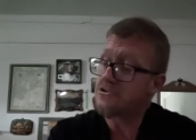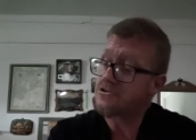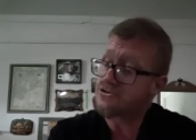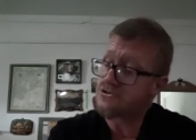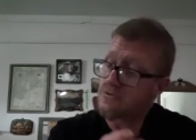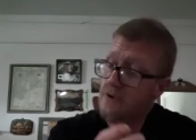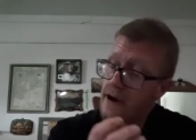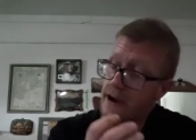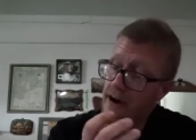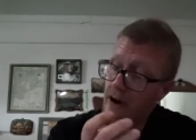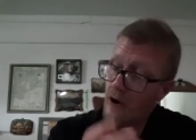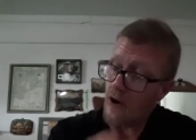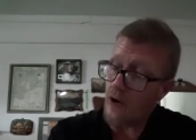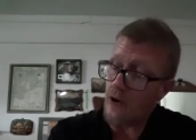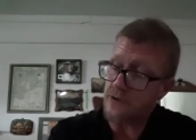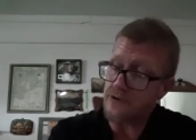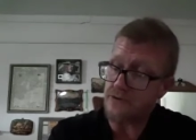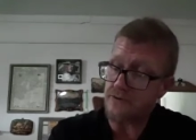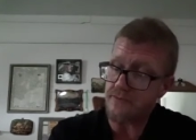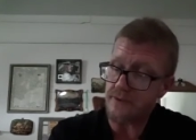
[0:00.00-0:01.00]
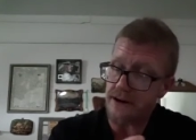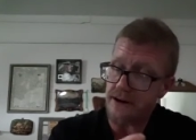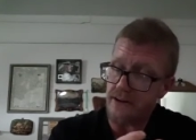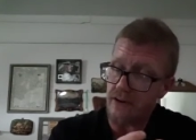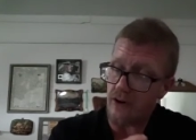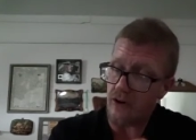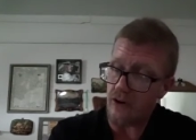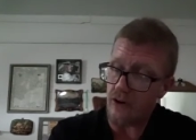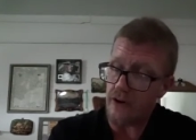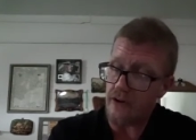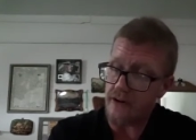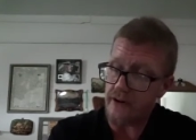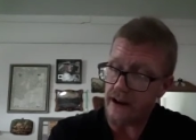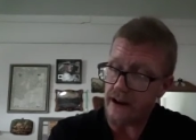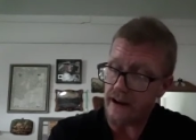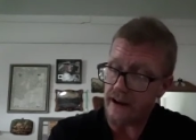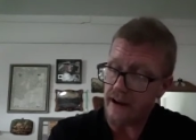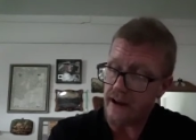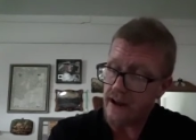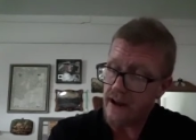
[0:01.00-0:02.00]
to a ultimate
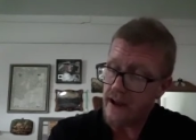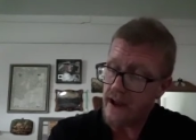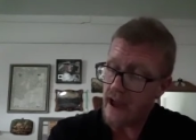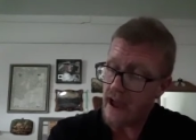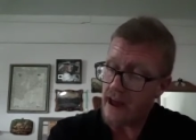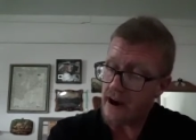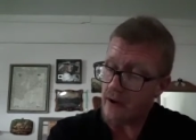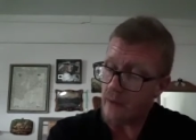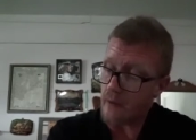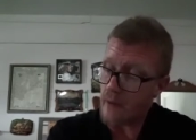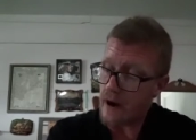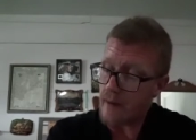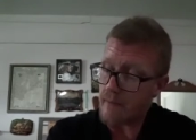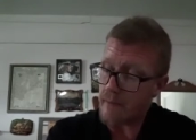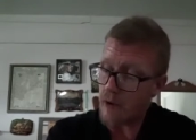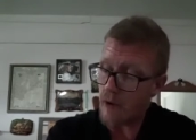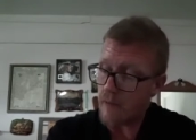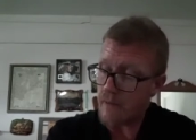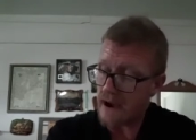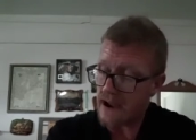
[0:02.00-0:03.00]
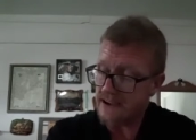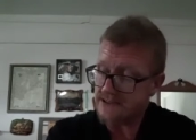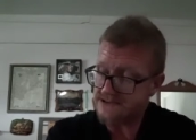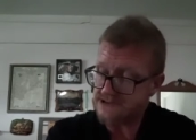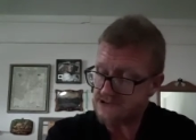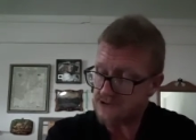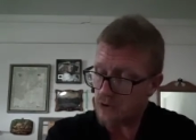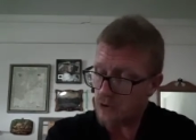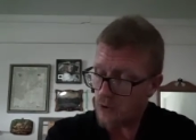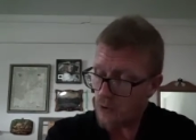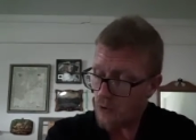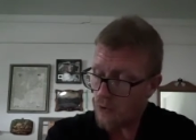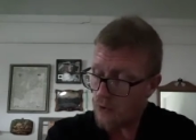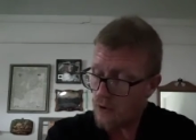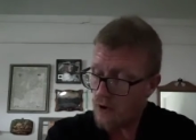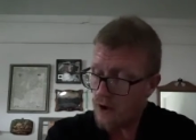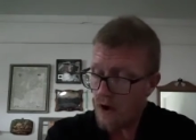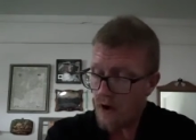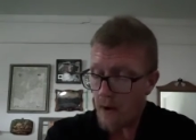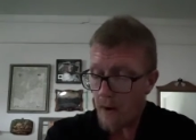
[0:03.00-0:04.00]
hardening and a reprobate soul,
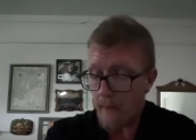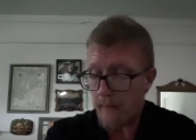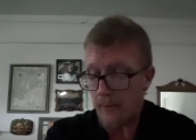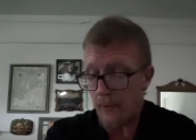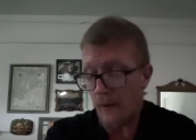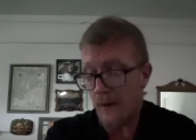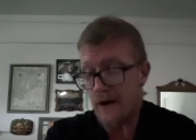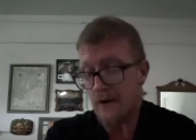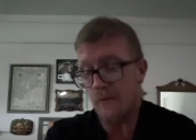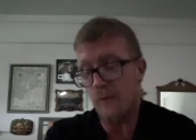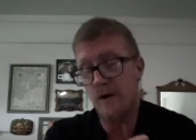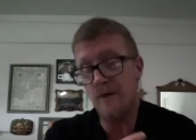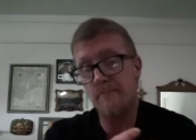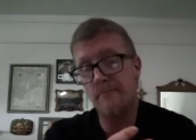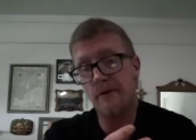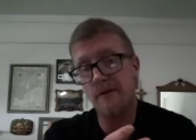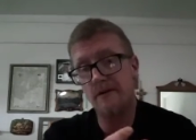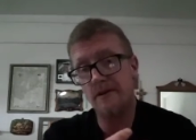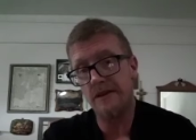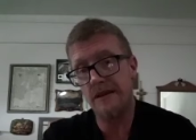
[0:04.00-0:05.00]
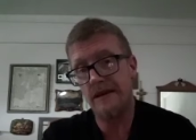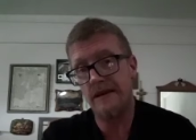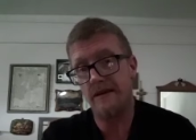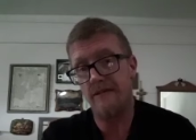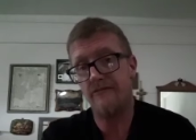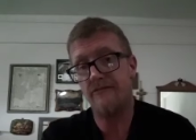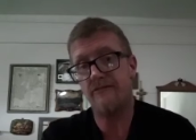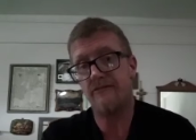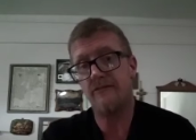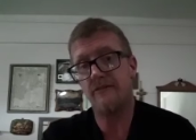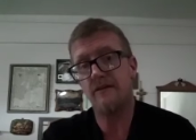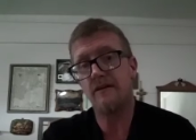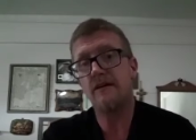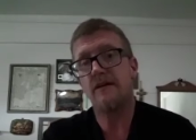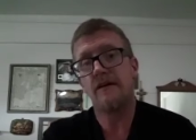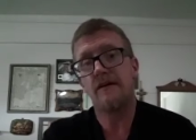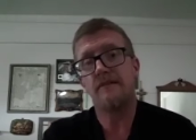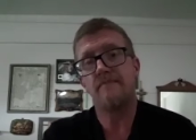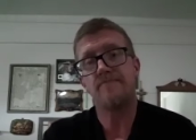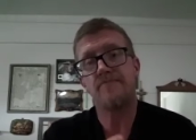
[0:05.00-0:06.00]
a point where belief
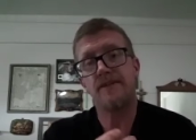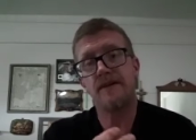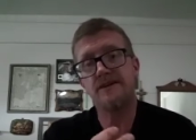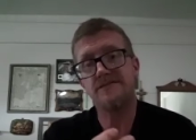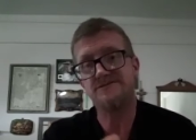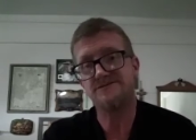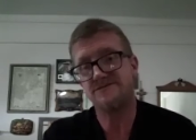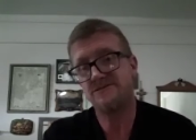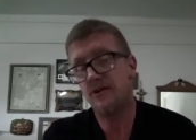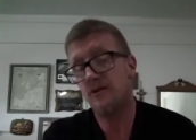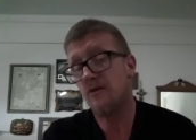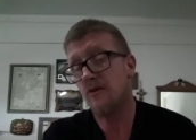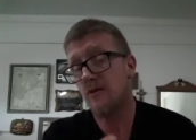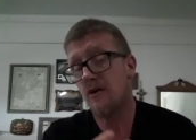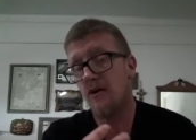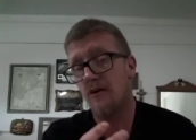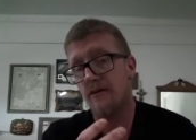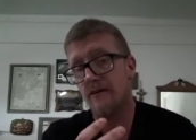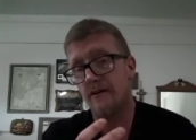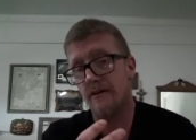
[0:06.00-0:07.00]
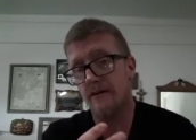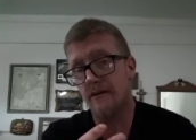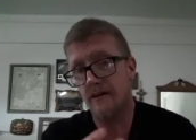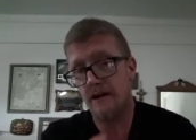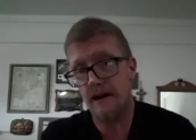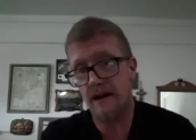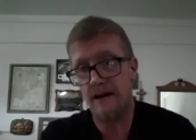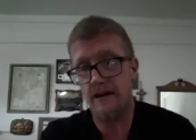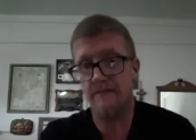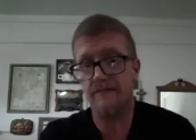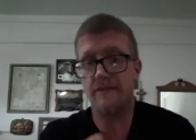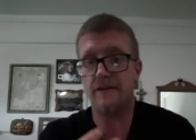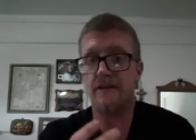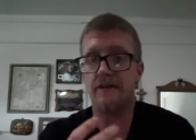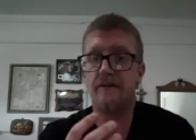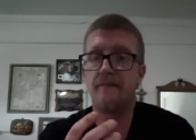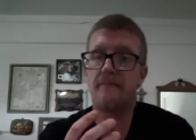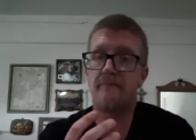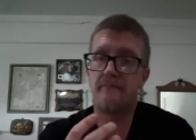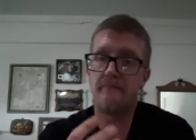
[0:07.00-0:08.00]
is no longer
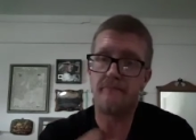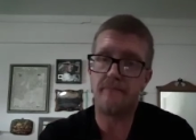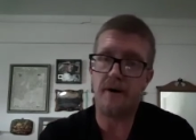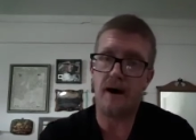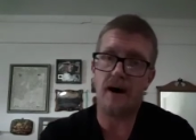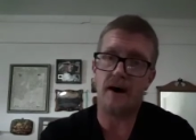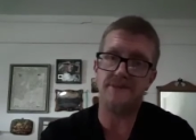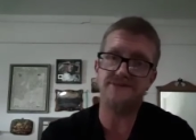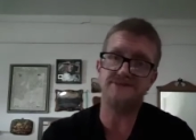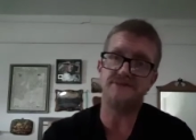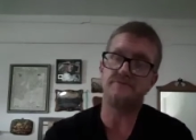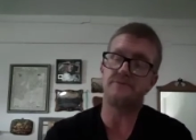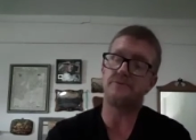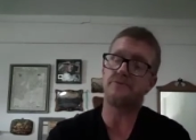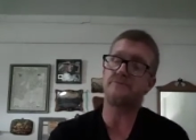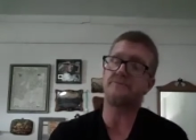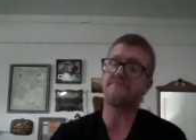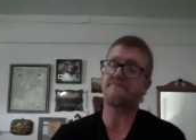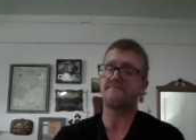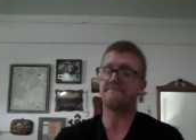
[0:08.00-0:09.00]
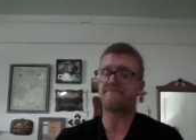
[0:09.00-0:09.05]
even possible.